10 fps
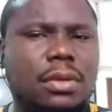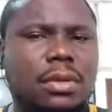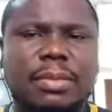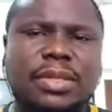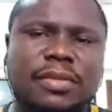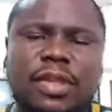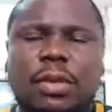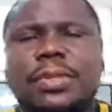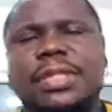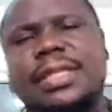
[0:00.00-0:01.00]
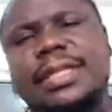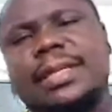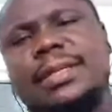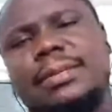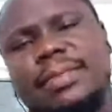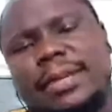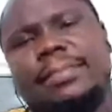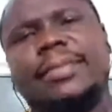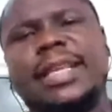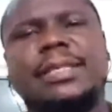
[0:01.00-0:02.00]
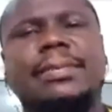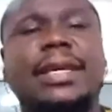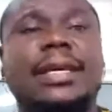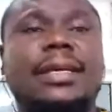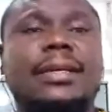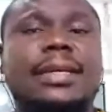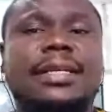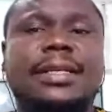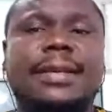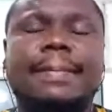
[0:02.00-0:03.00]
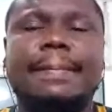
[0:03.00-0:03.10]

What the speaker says: members of the opposite sex. Yeah, that's my answer.